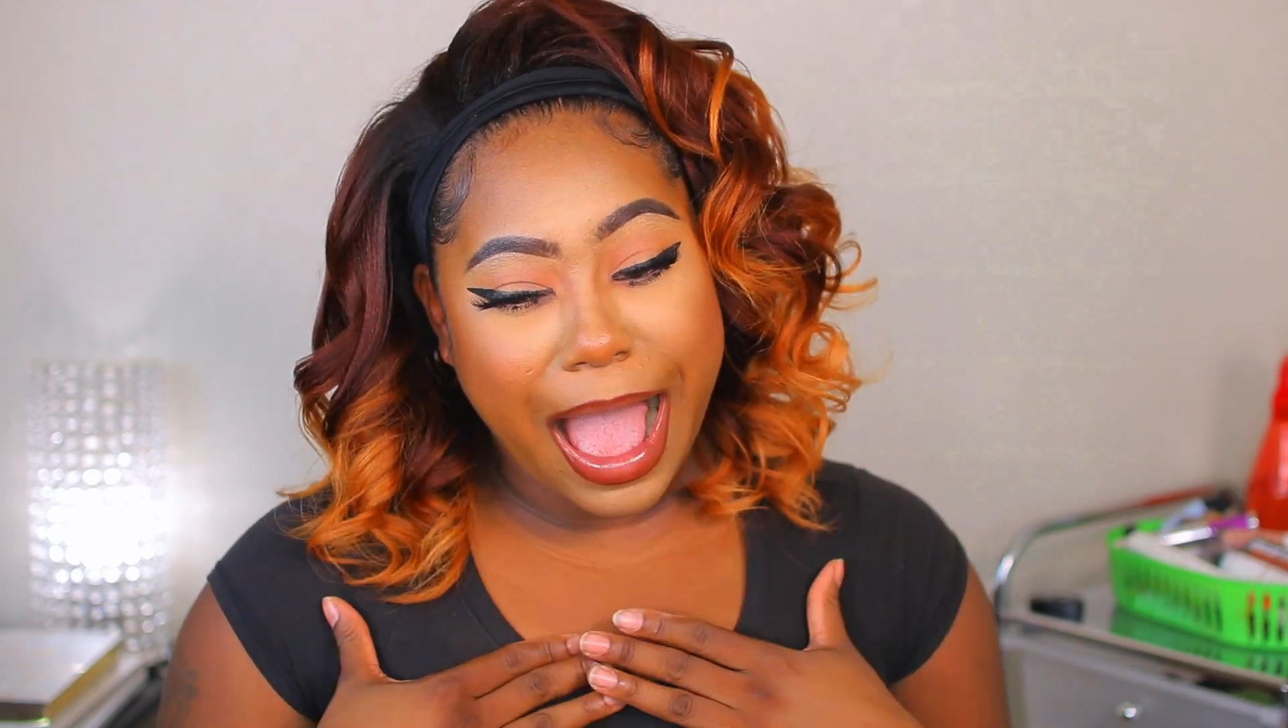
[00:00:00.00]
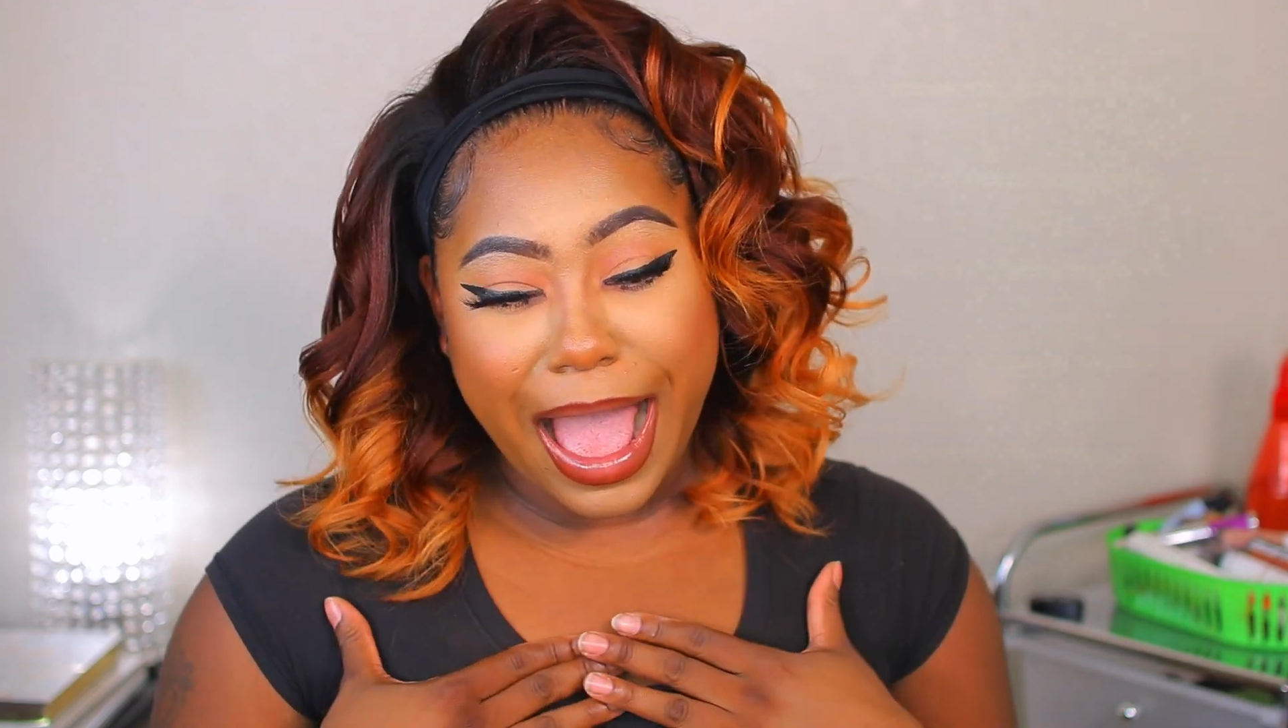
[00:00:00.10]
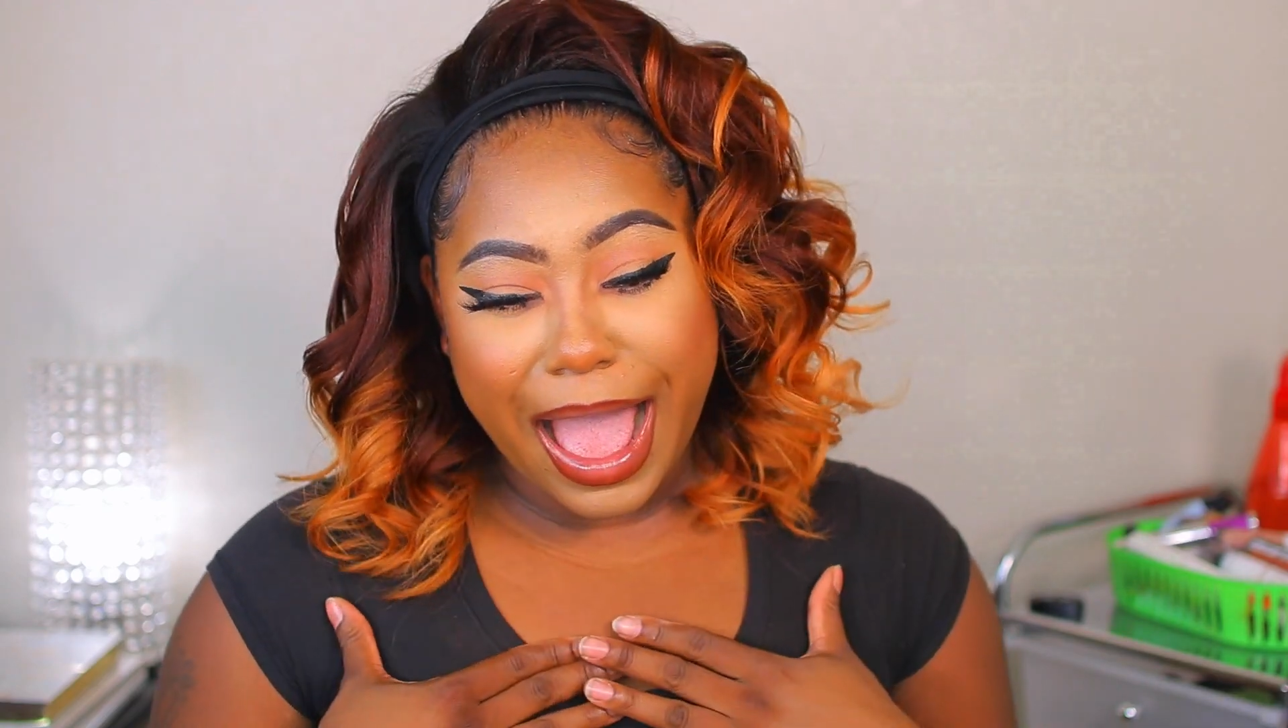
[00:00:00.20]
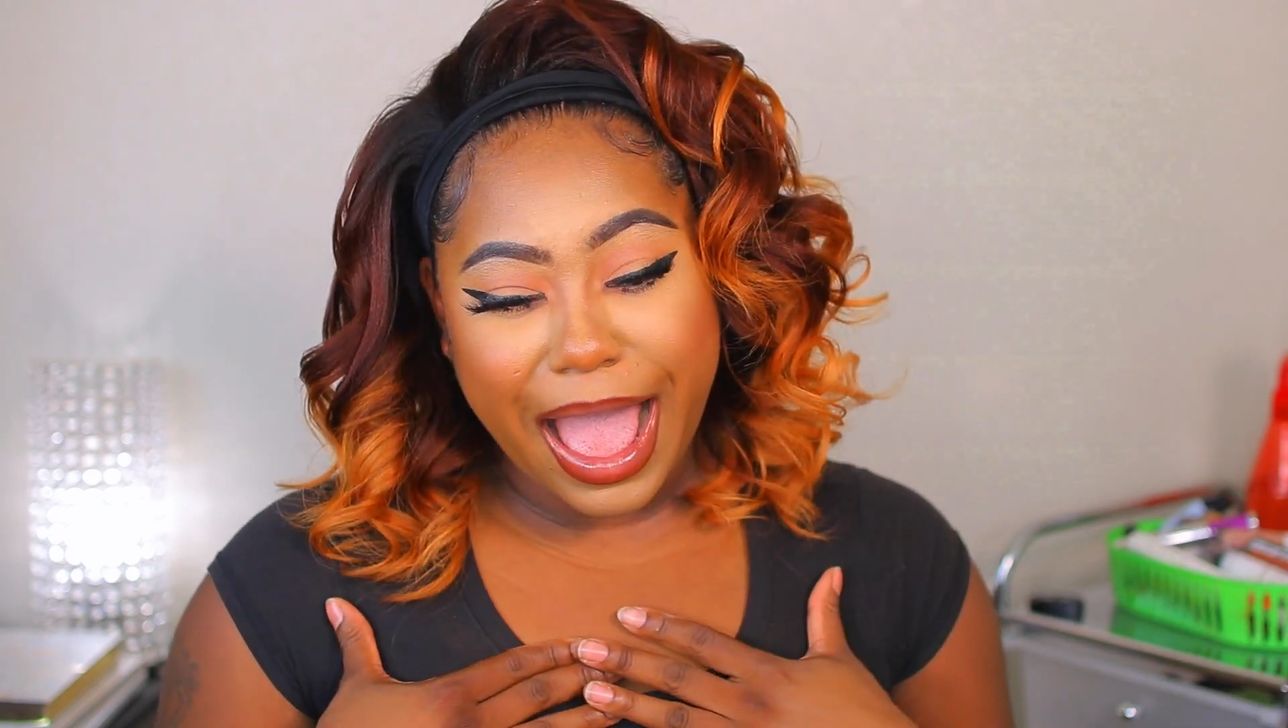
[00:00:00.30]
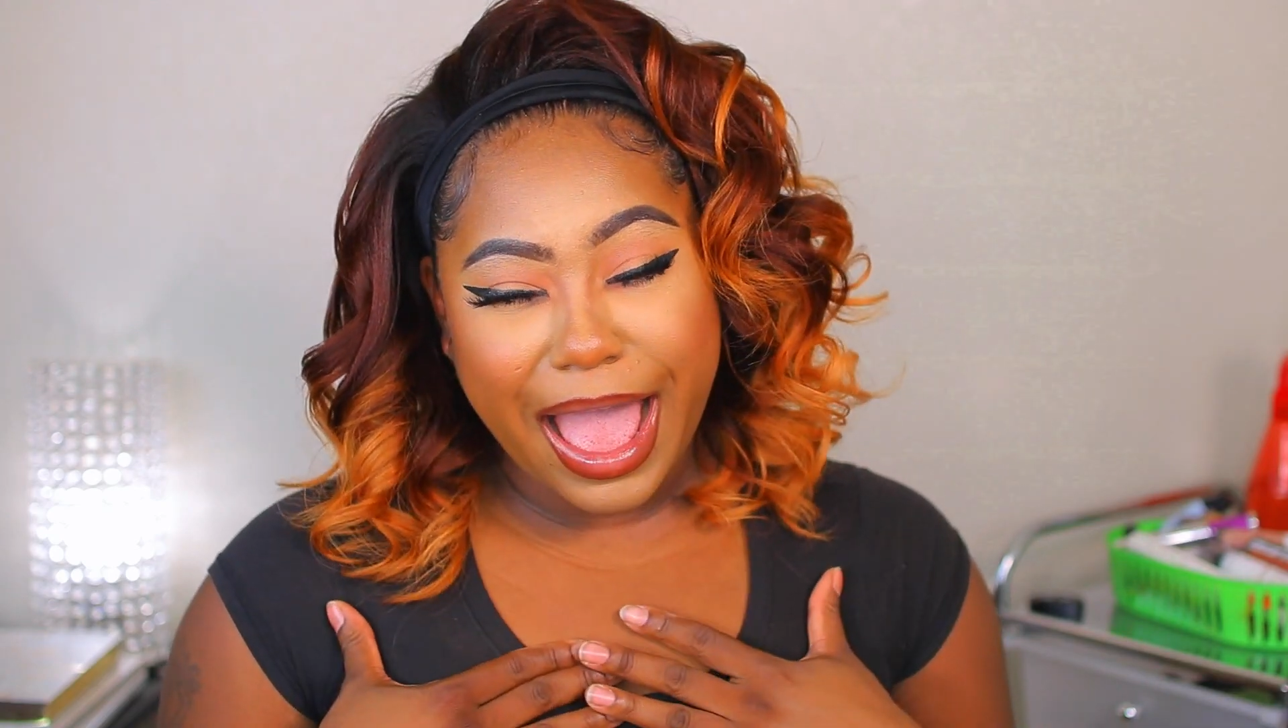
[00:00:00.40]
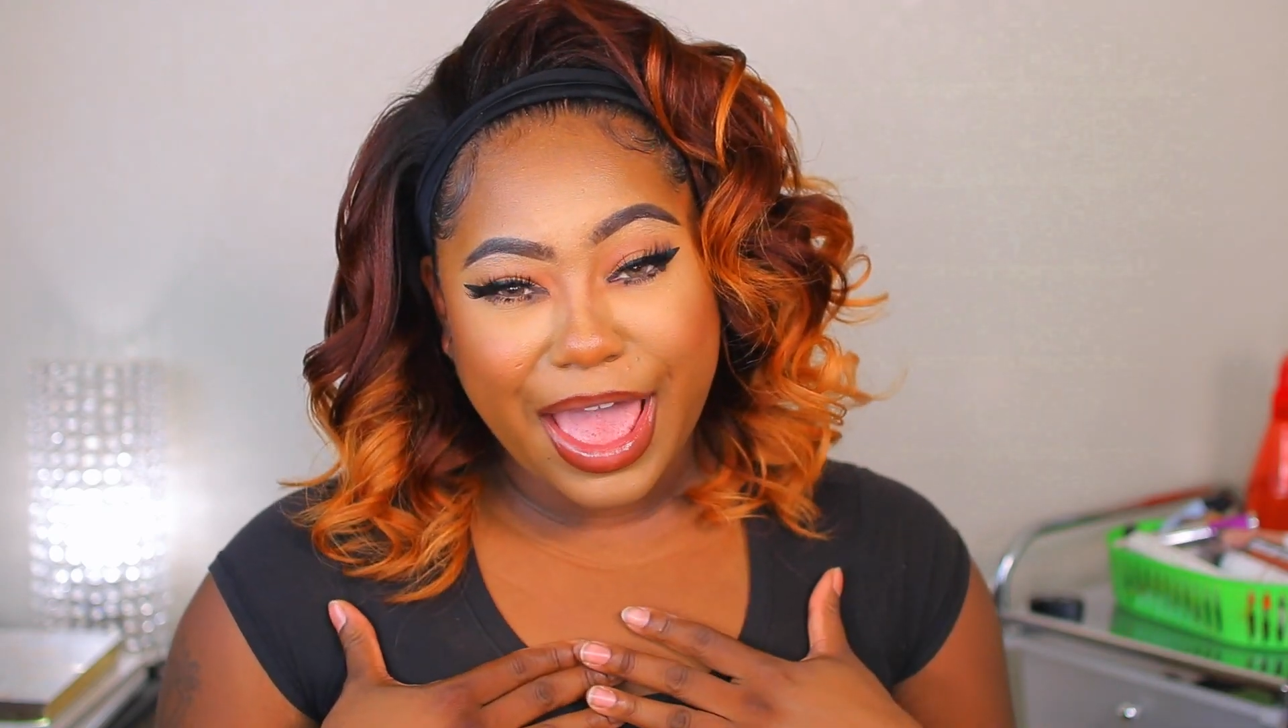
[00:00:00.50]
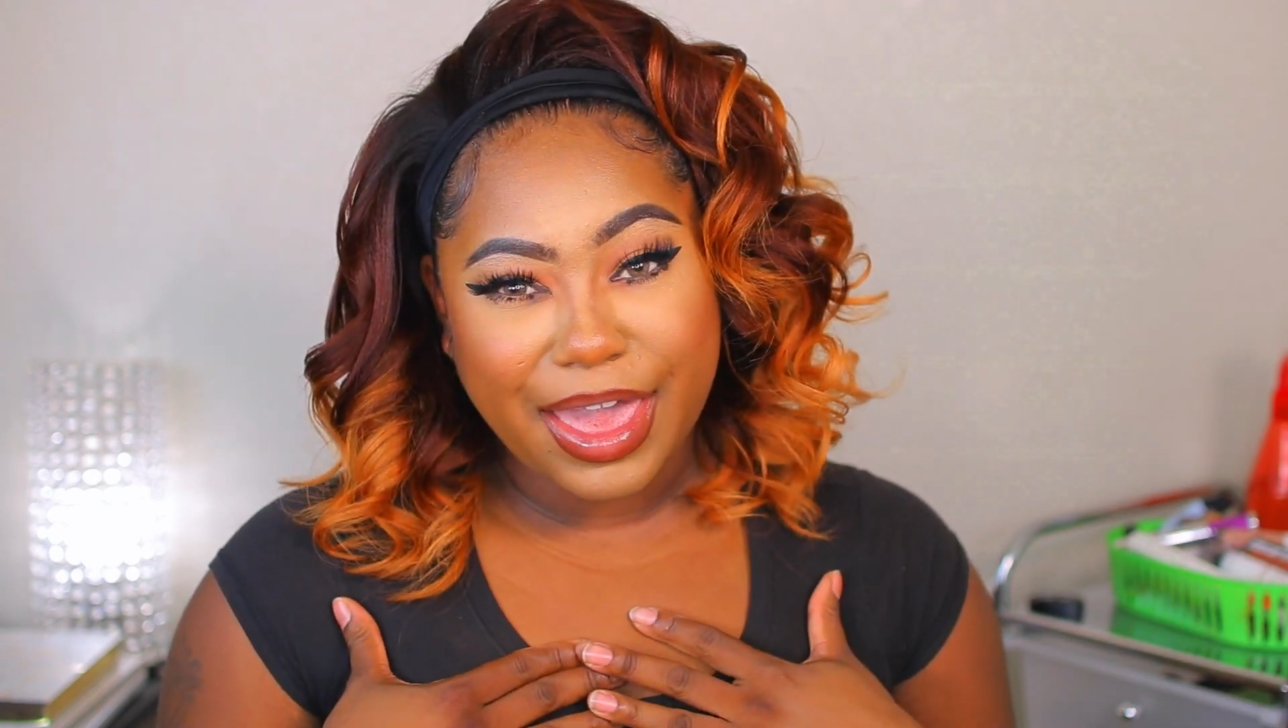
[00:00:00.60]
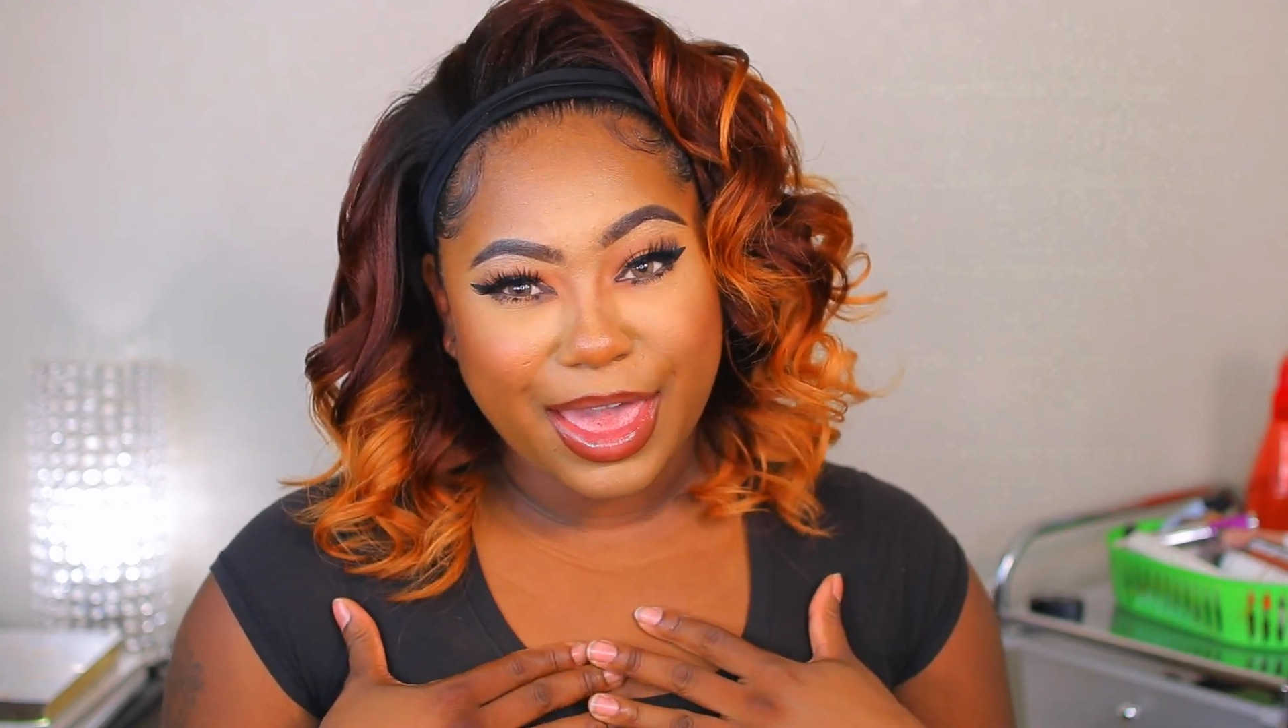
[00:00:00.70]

I